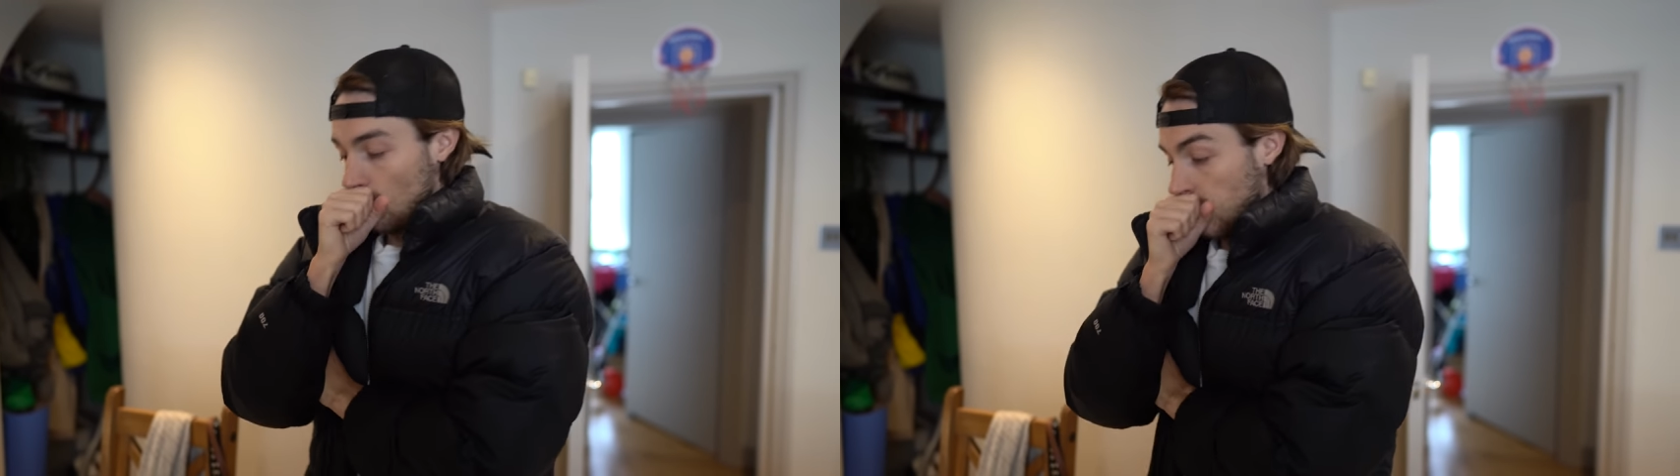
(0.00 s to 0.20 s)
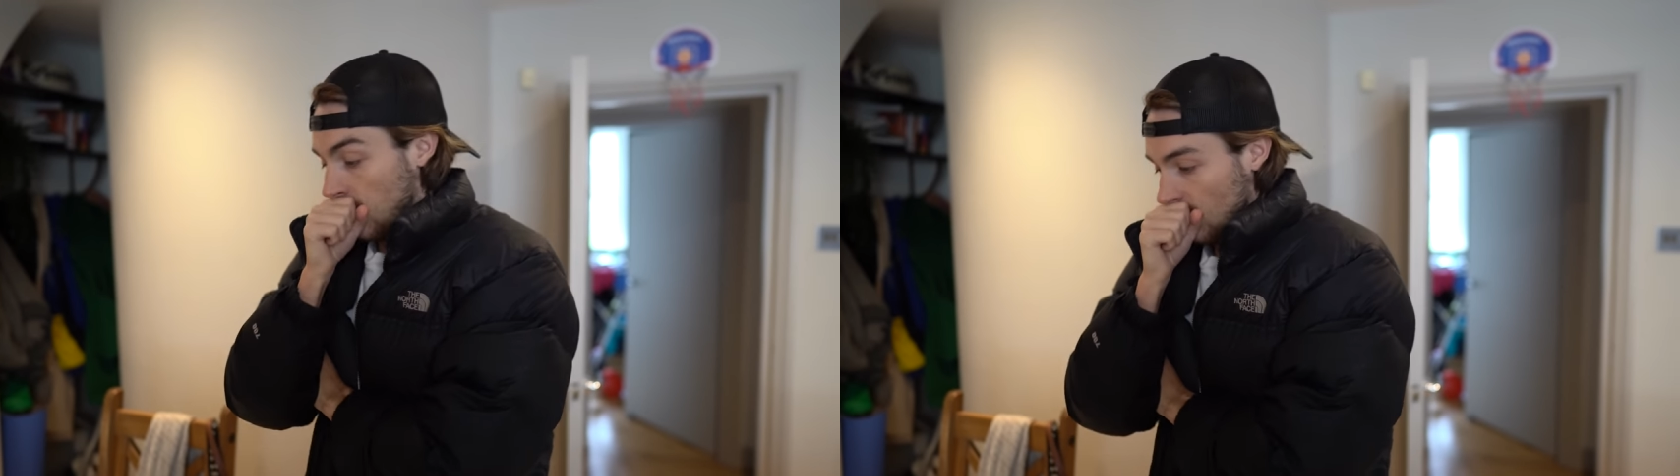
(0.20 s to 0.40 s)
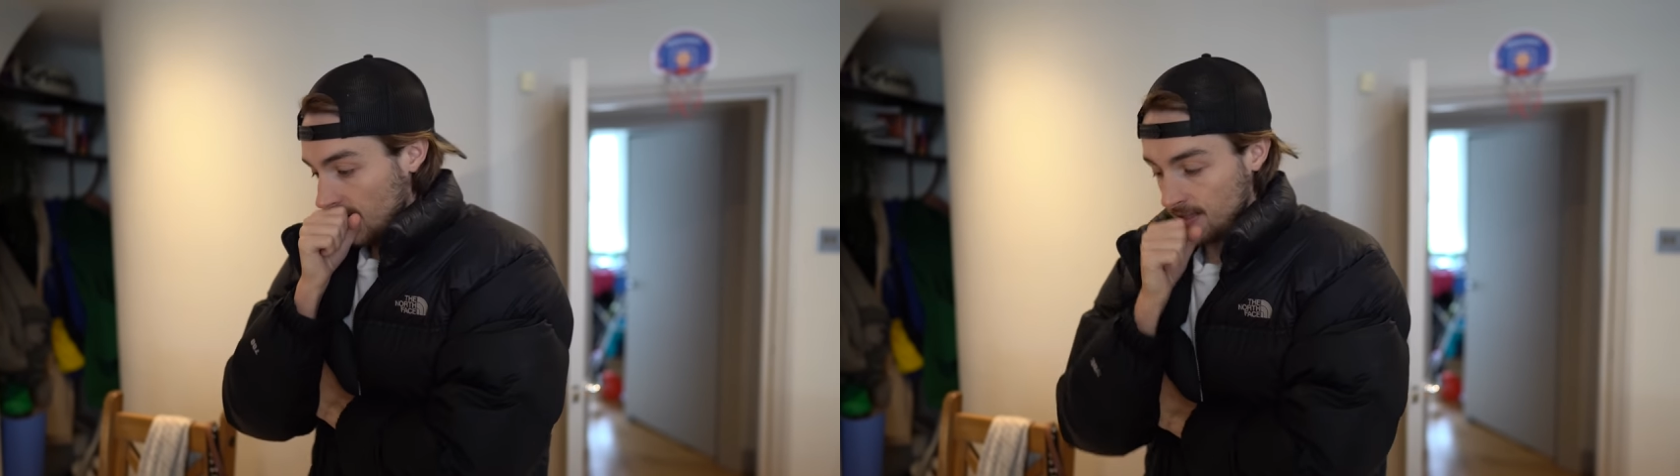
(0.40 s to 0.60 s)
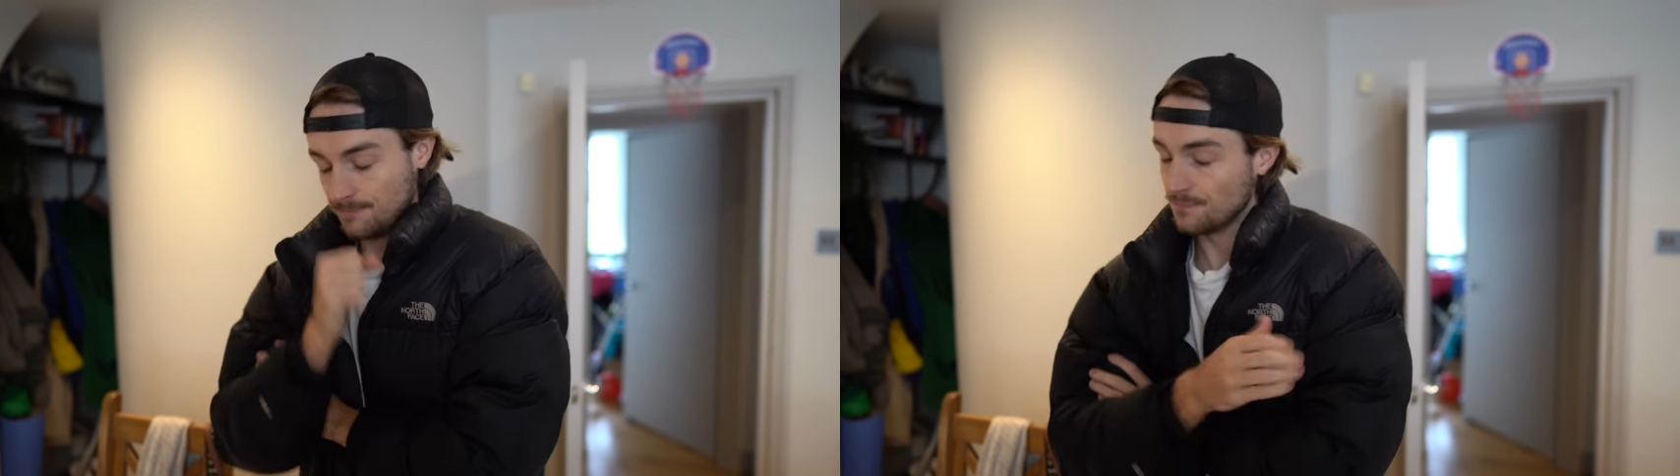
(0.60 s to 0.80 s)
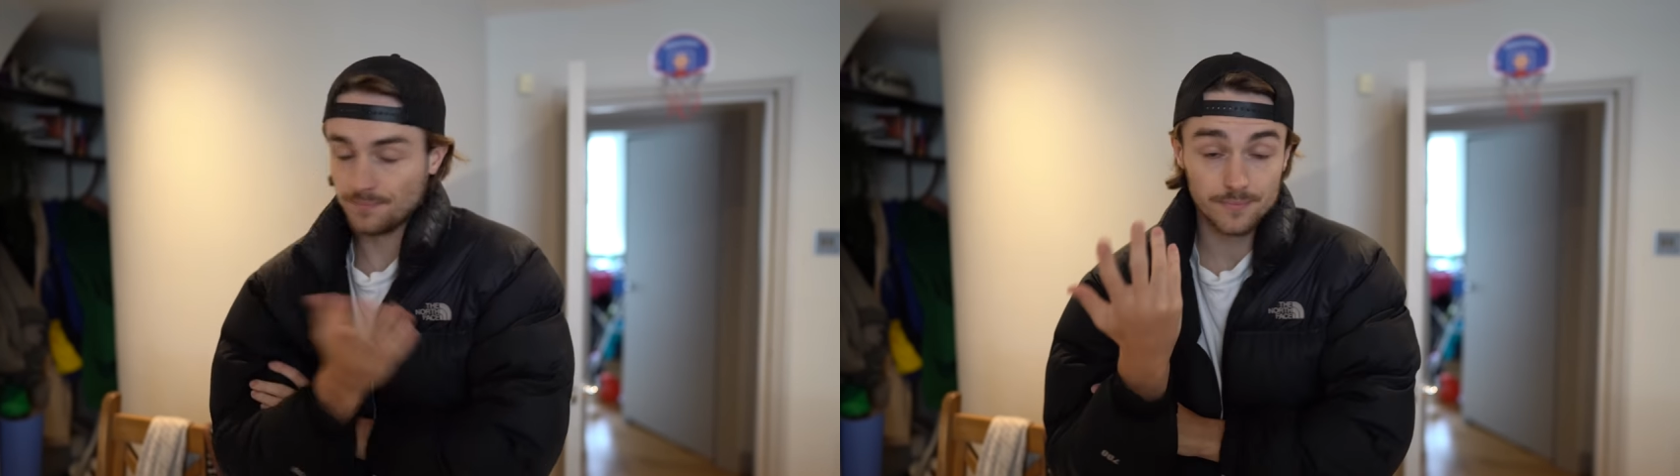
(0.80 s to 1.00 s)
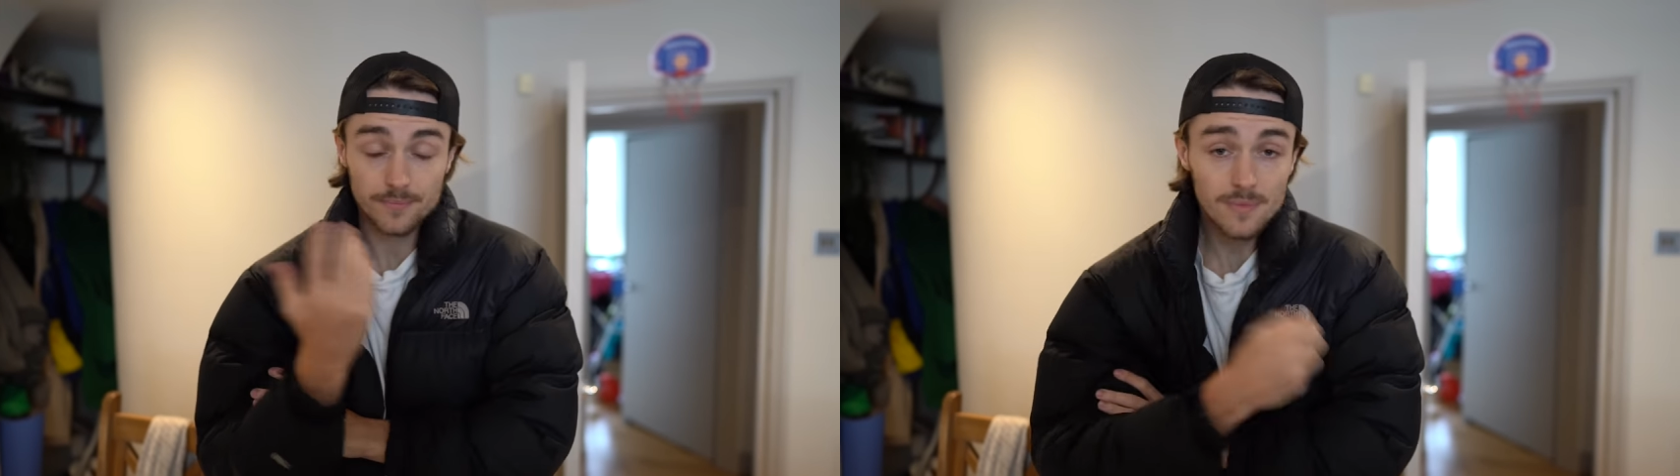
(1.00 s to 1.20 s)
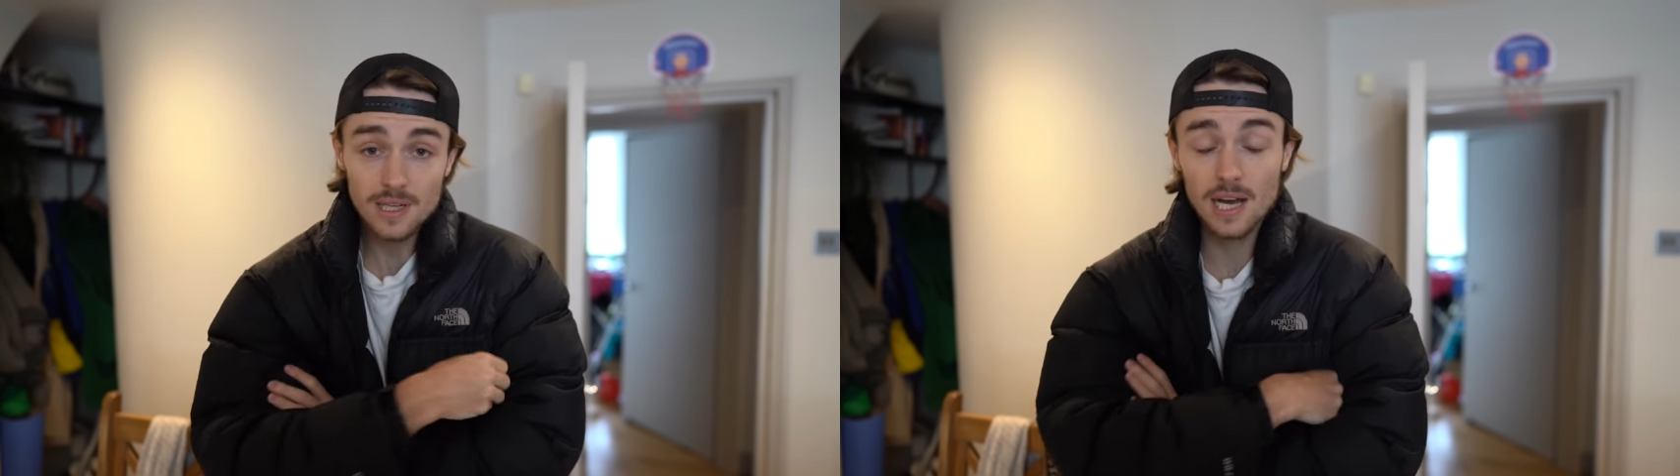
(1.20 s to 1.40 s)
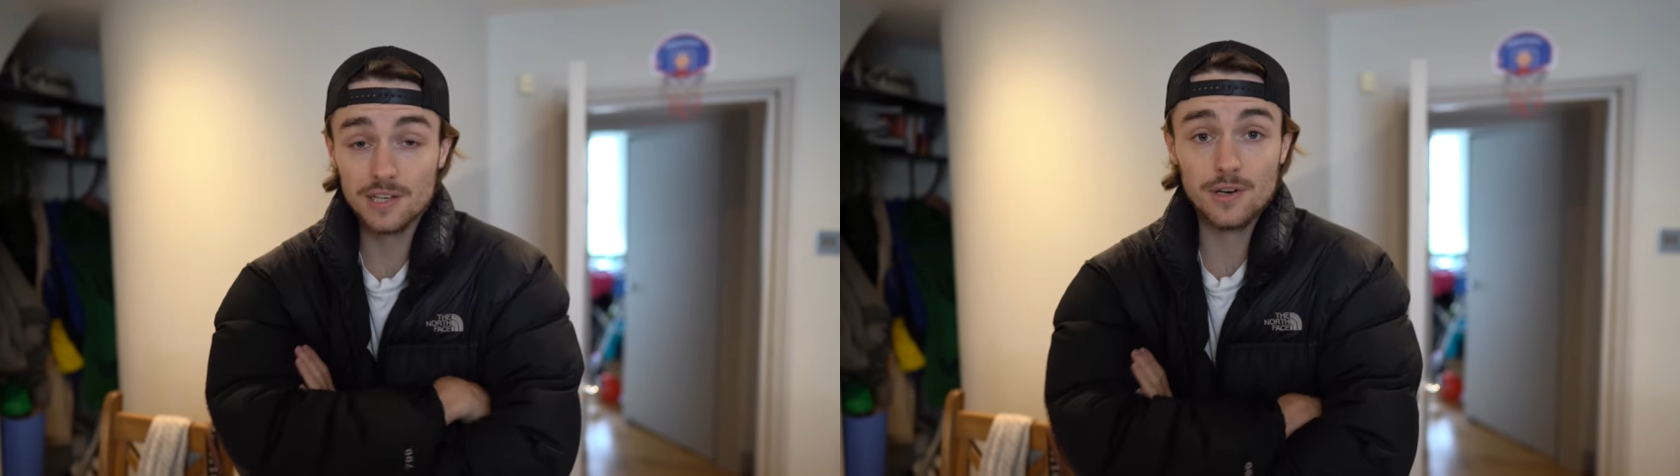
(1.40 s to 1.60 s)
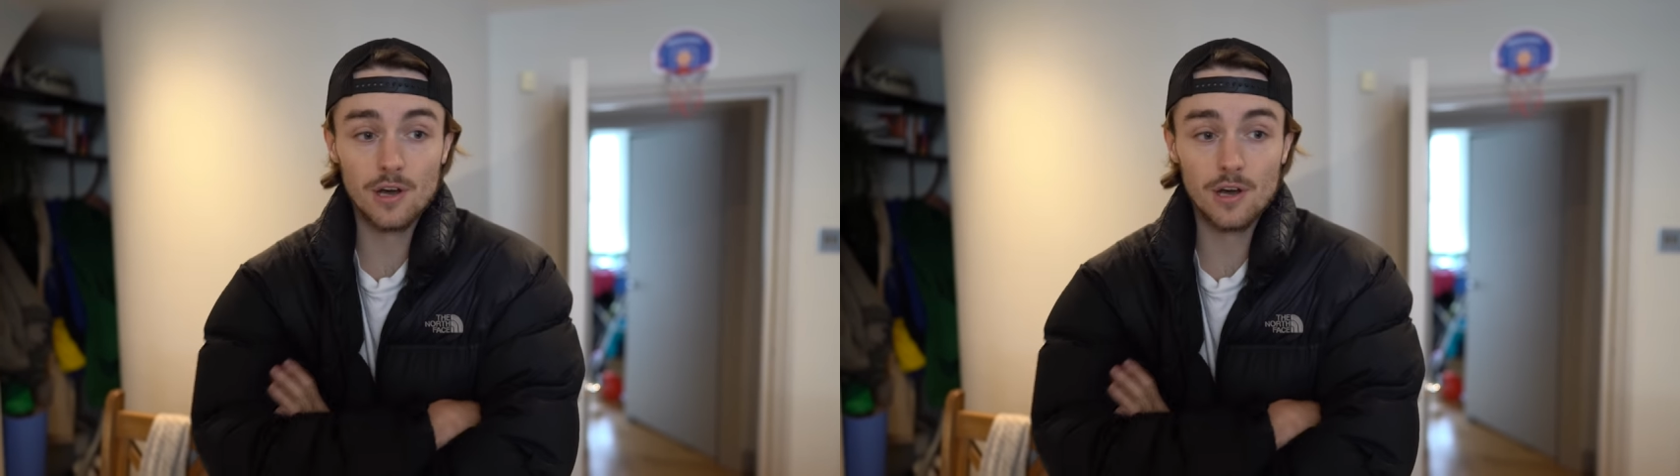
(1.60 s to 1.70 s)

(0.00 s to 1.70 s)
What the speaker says: I don't